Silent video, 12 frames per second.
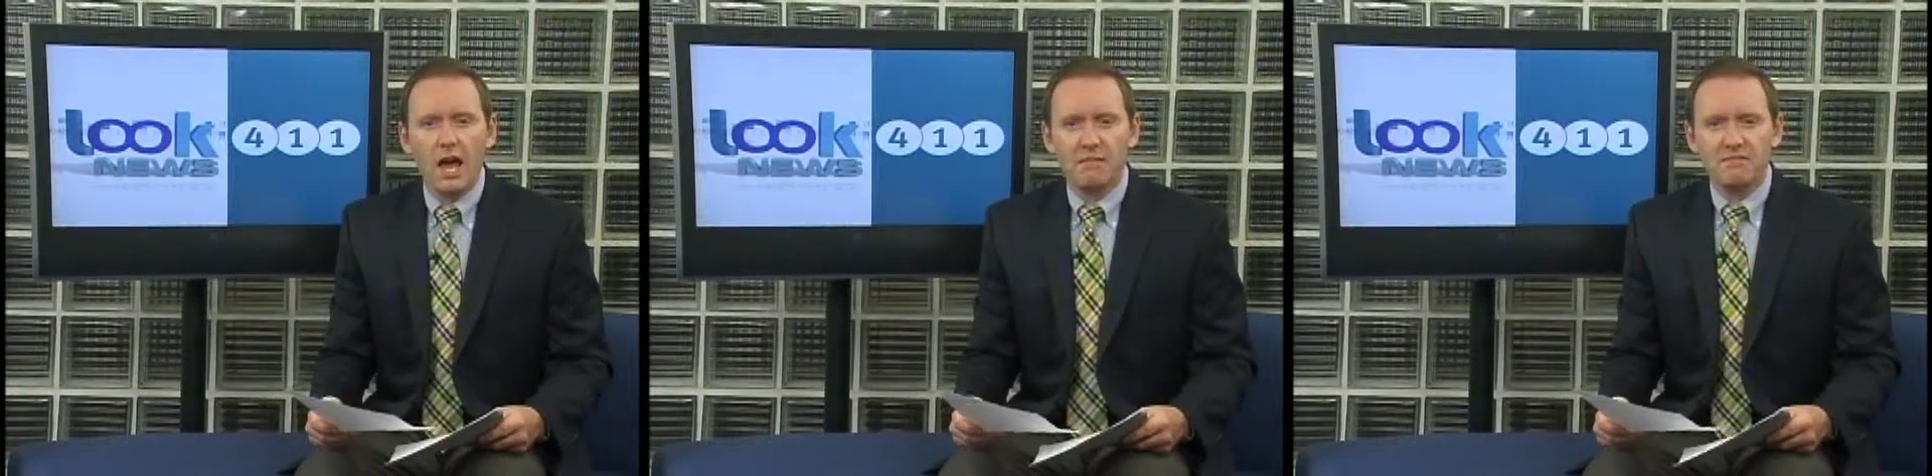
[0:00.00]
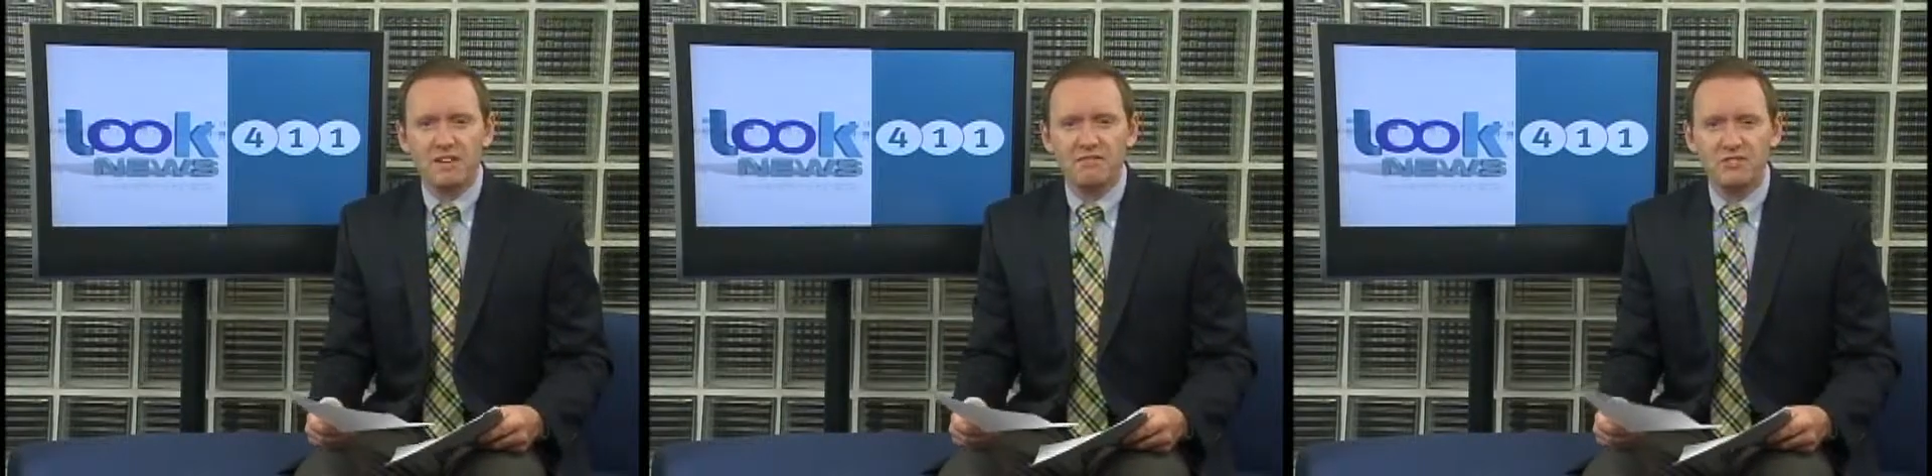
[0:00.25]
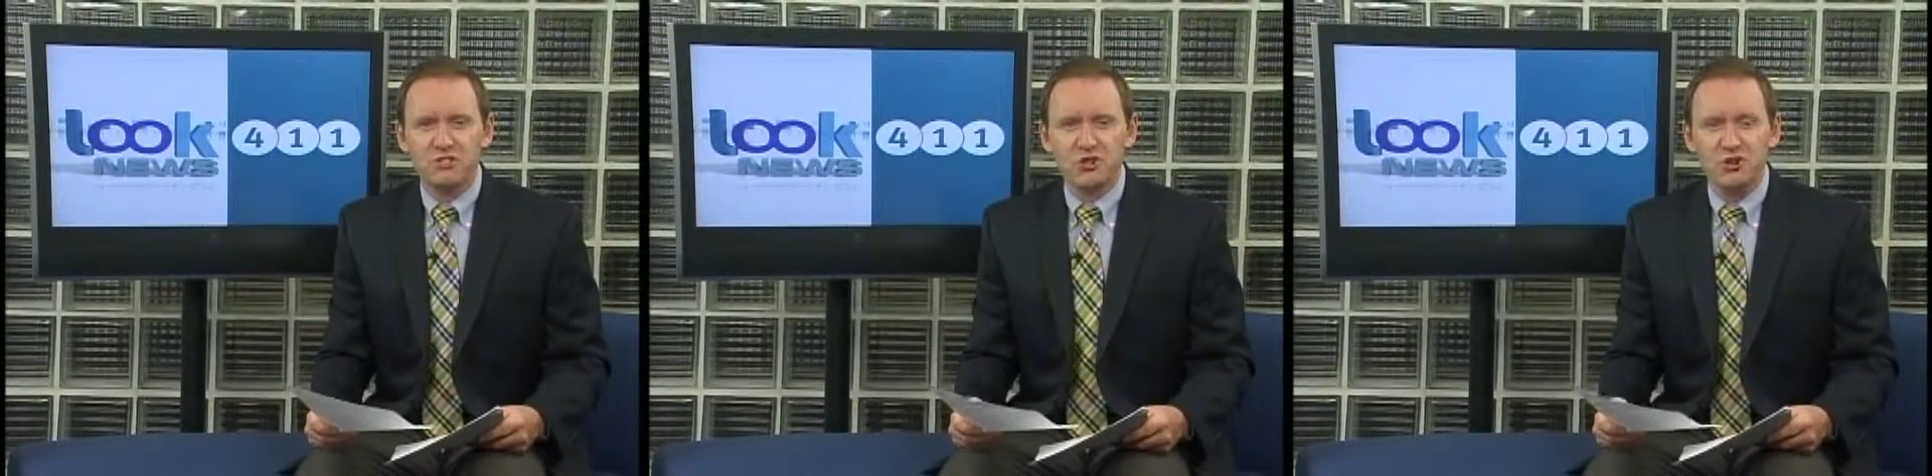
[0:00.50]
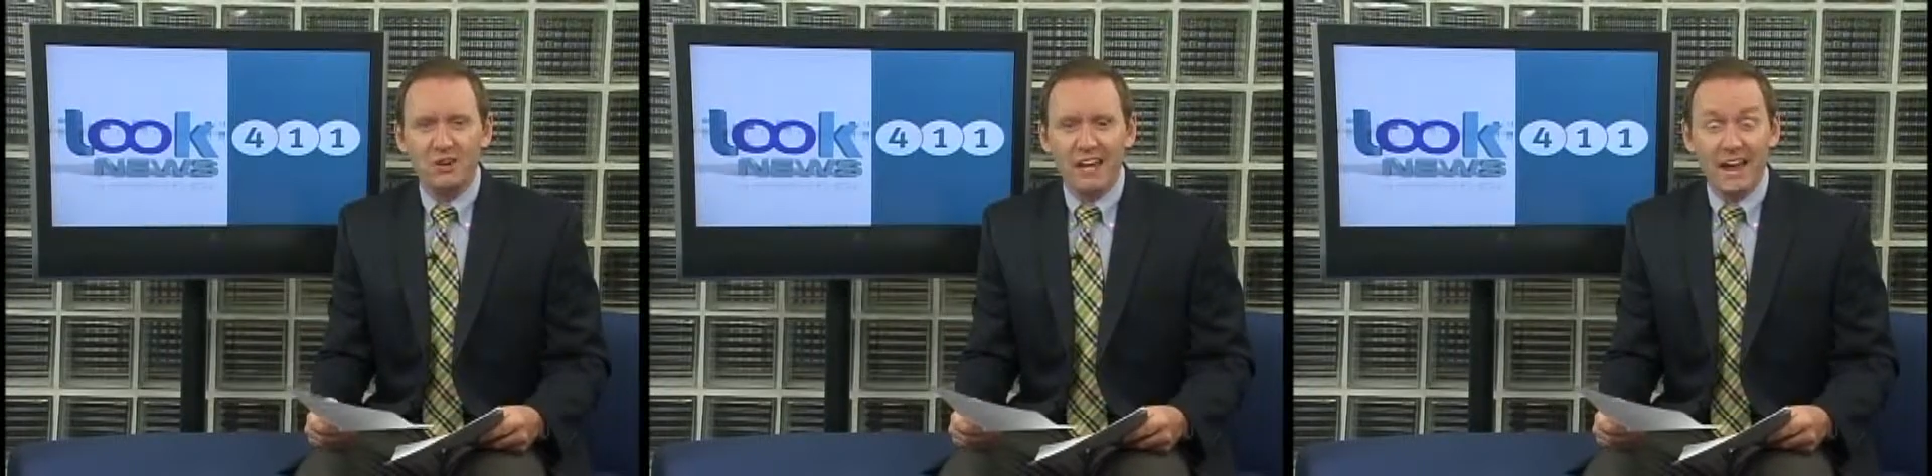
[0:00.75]
I'm David
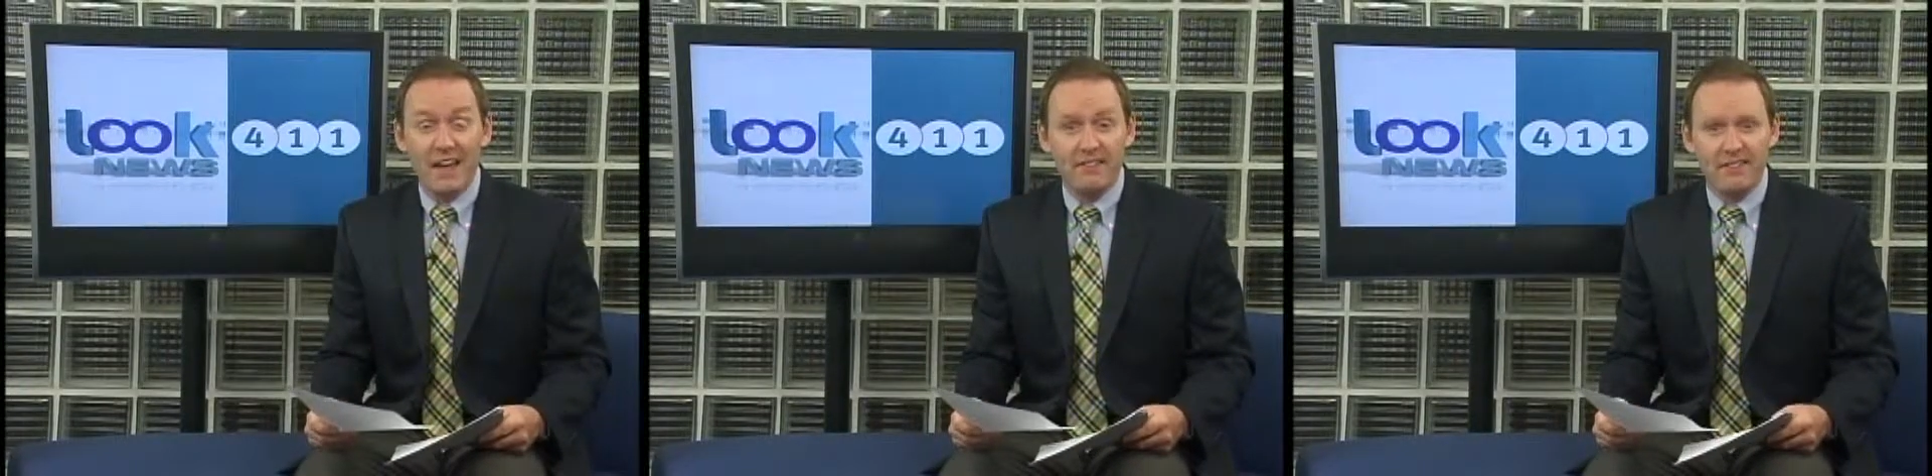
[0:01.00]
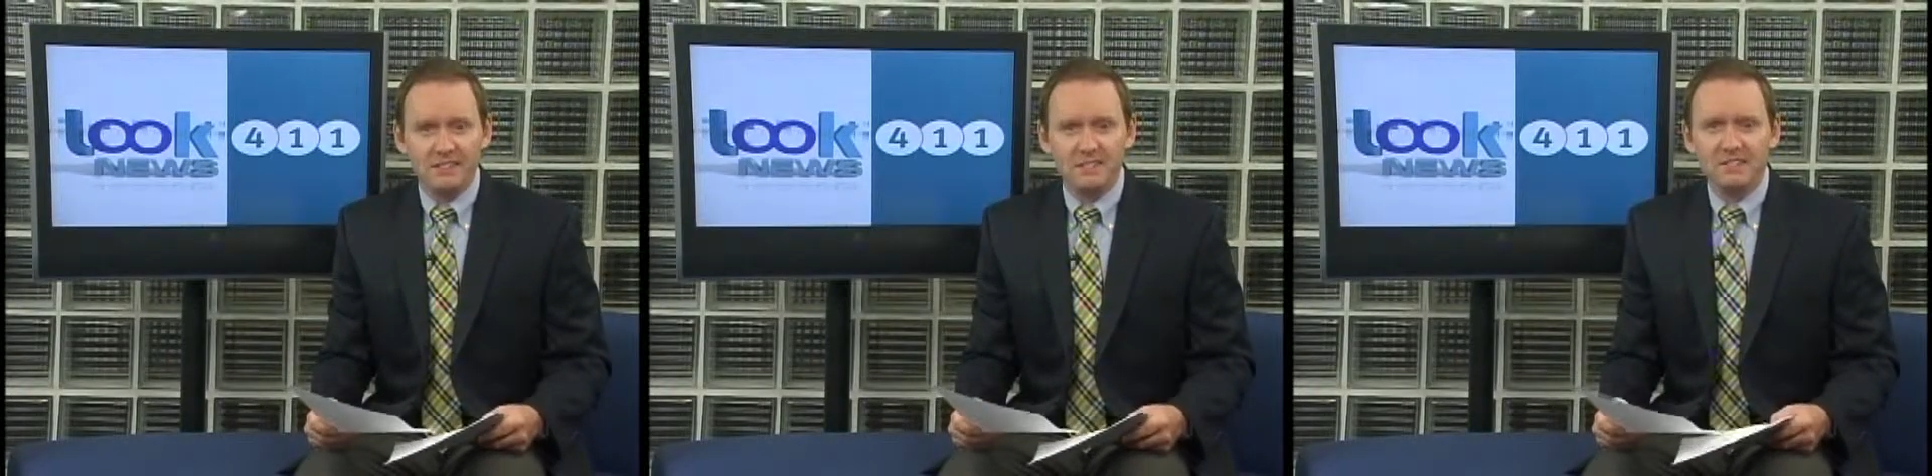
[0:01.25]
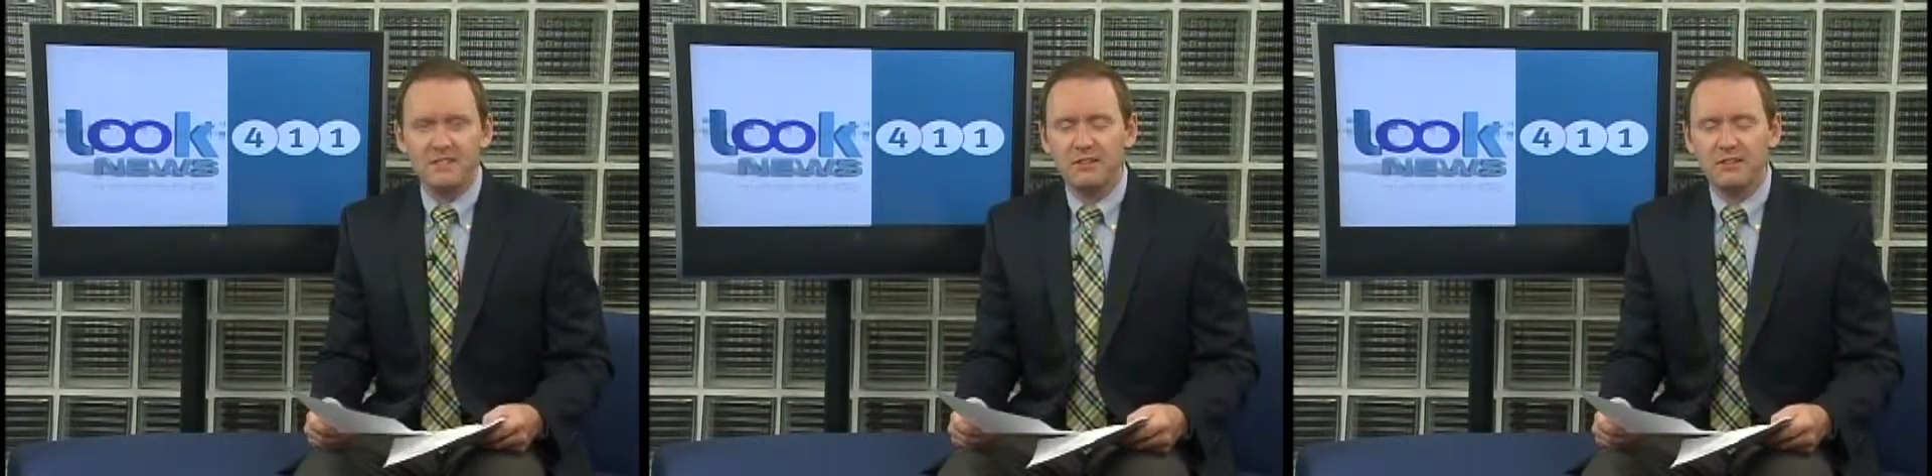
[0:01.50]
Storey, and this is the